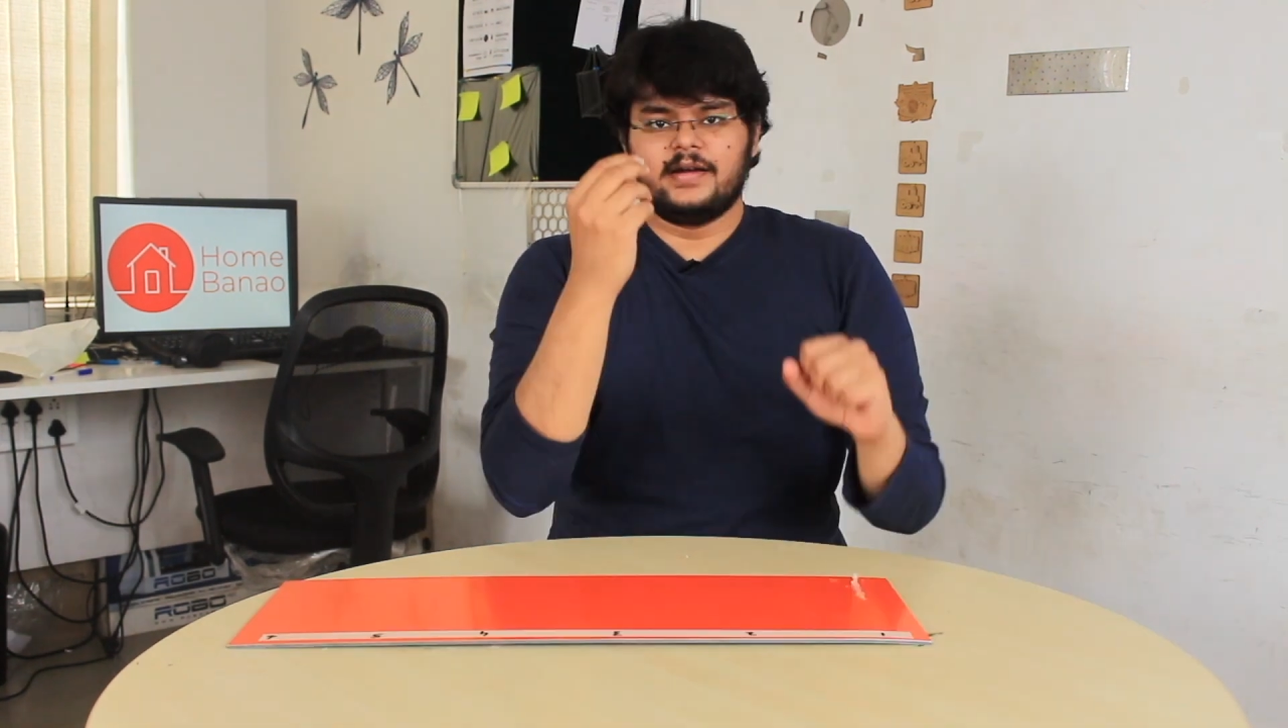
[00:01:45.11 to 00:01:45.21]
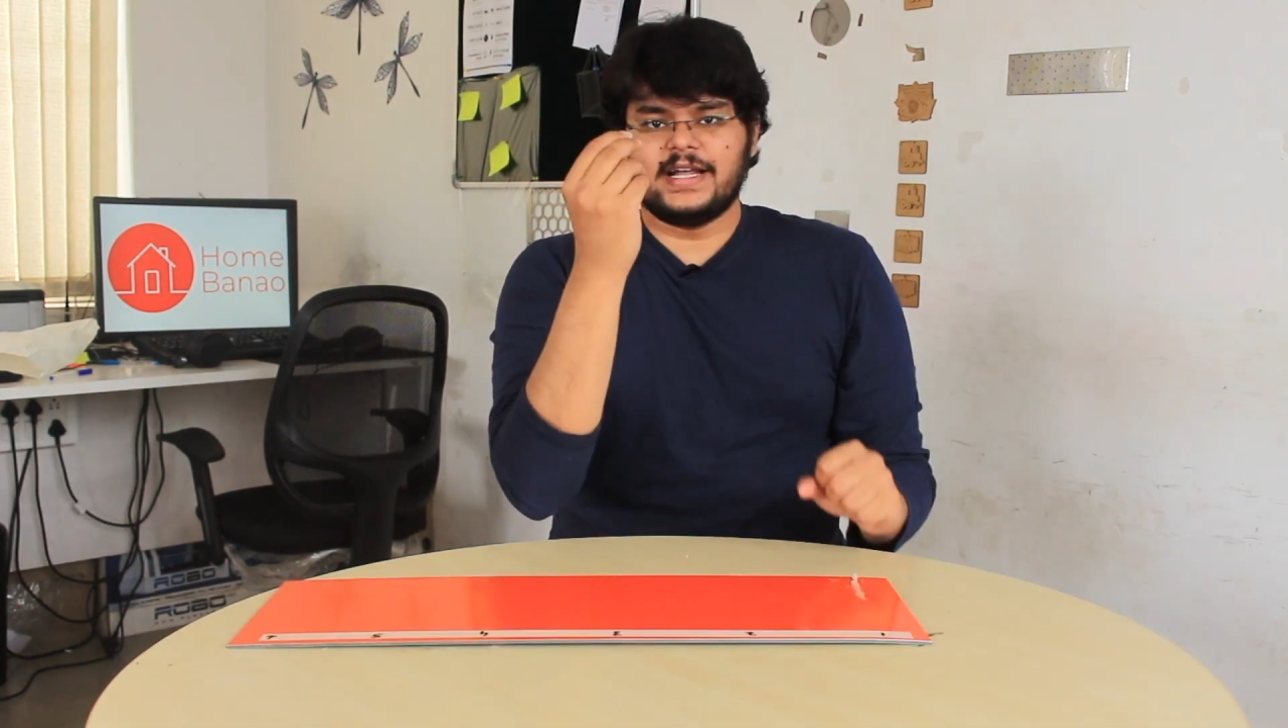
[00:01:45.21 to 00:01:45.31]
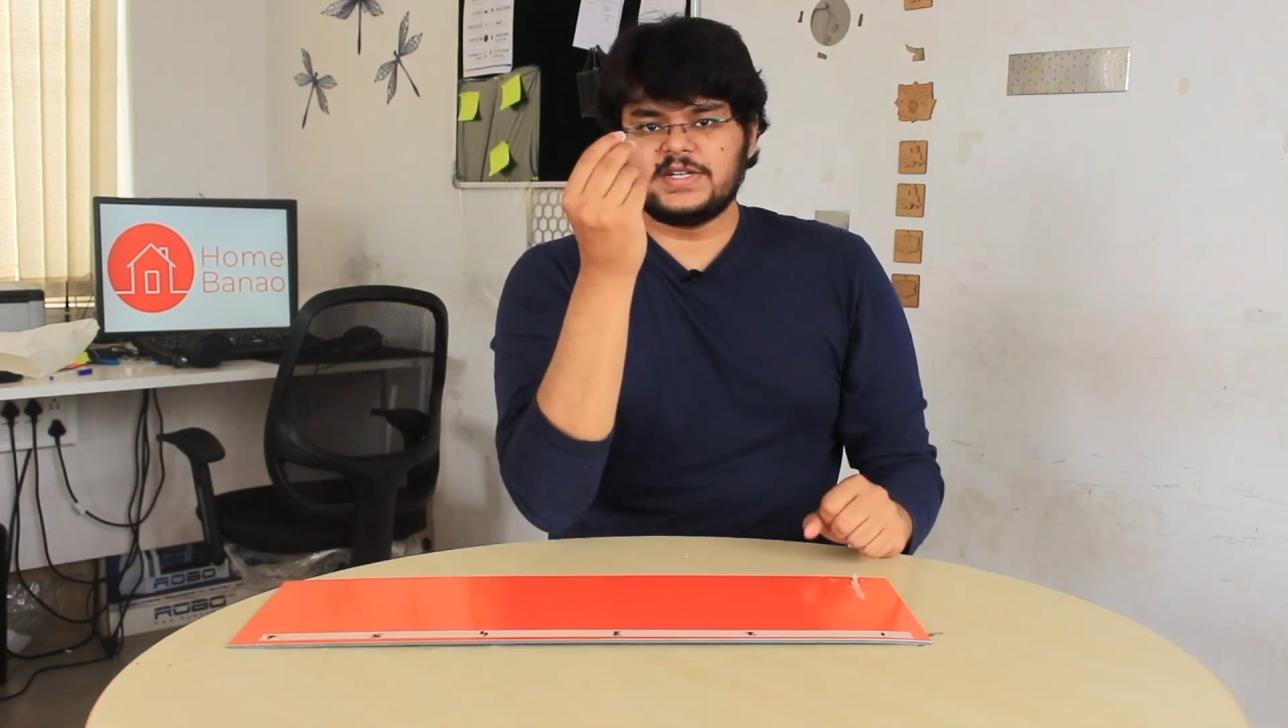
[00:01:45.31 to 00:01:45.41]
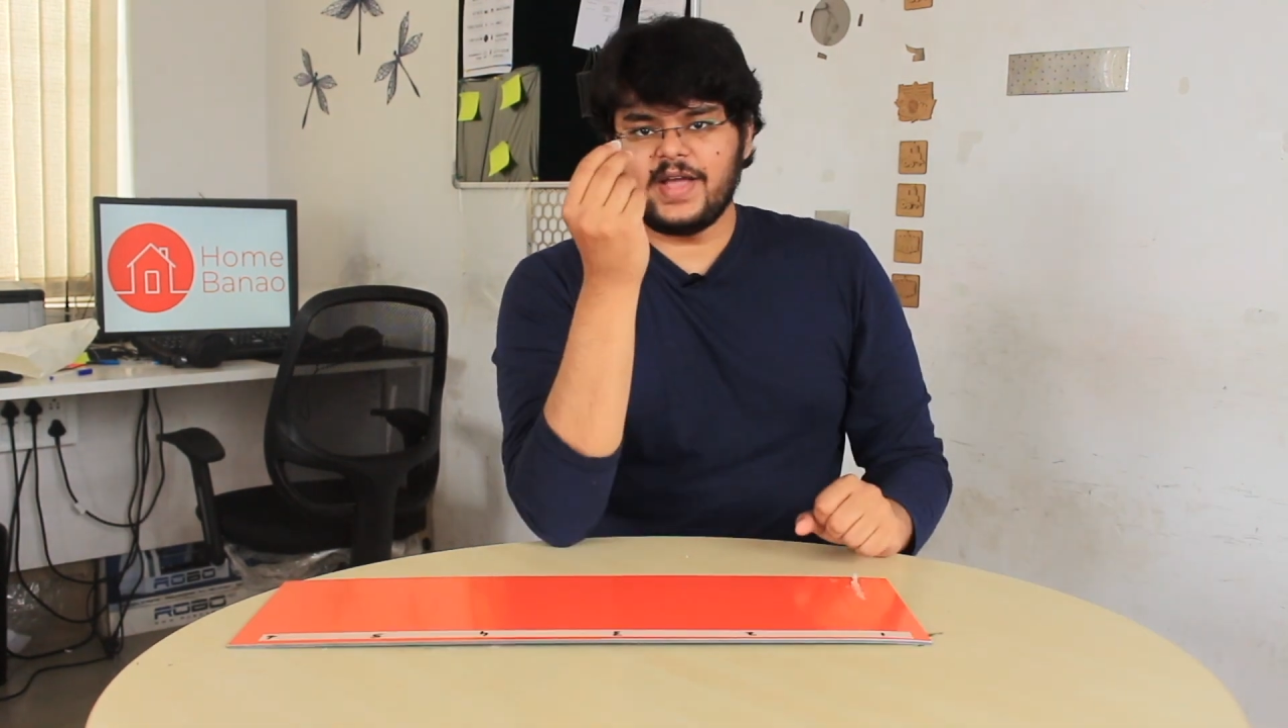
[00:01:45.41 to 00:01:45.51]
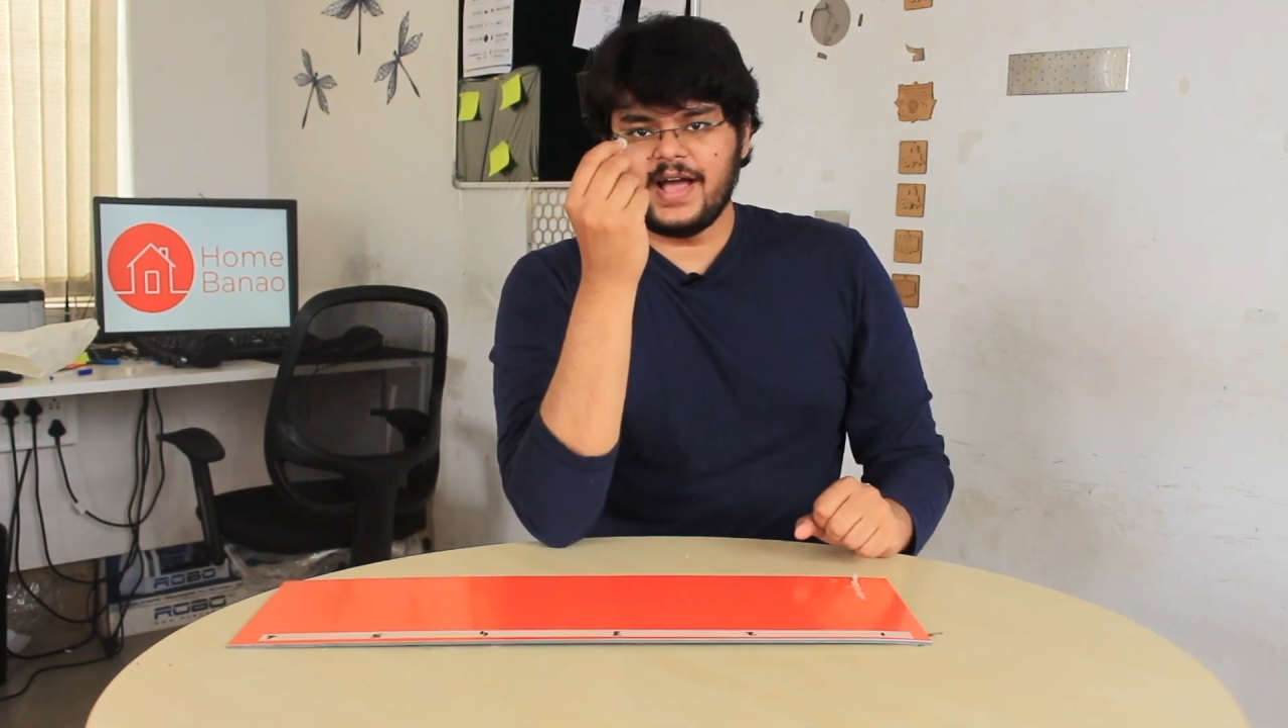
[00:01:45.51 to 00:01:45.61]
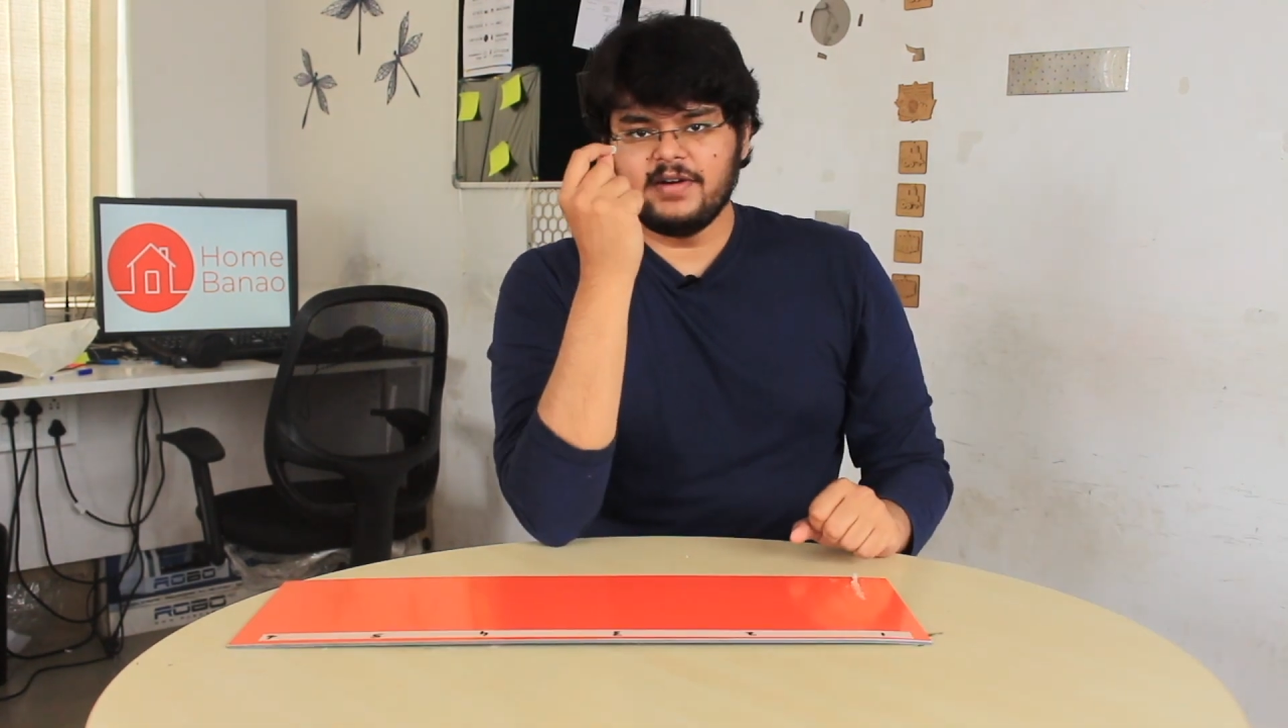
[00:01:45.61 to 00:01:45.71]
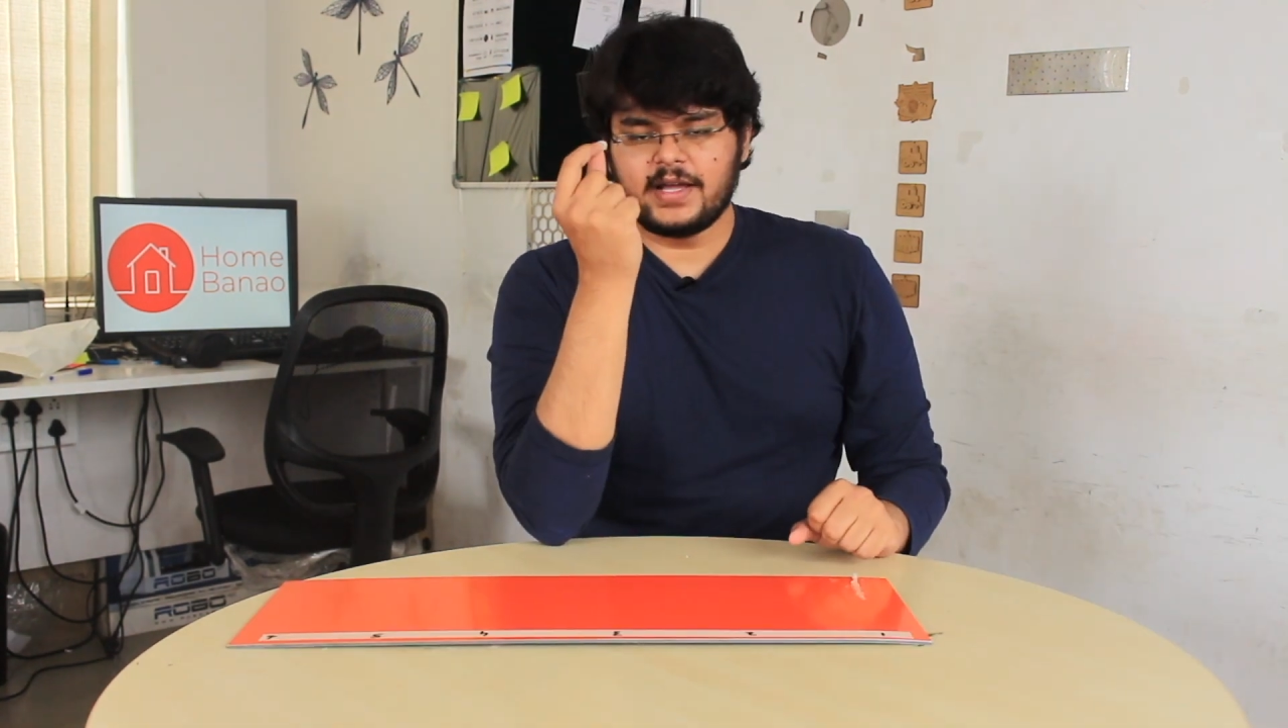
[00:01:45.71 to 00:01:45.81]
Next, we have